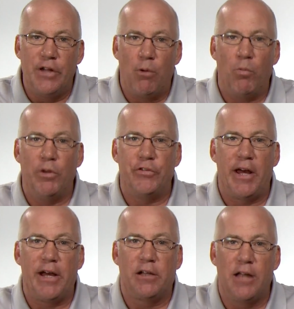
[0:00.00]
Now, when we
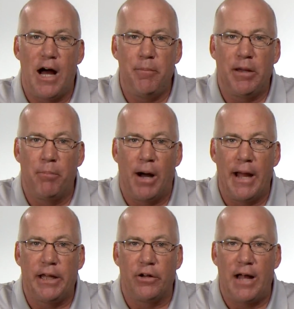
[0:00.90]
say a climbing
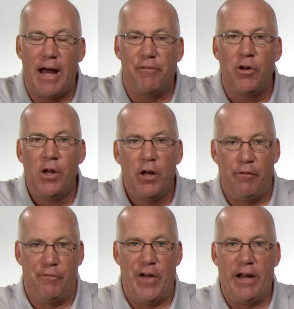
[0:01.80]
bike, it'll have a
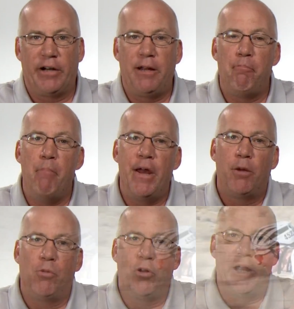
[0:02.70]
very minimal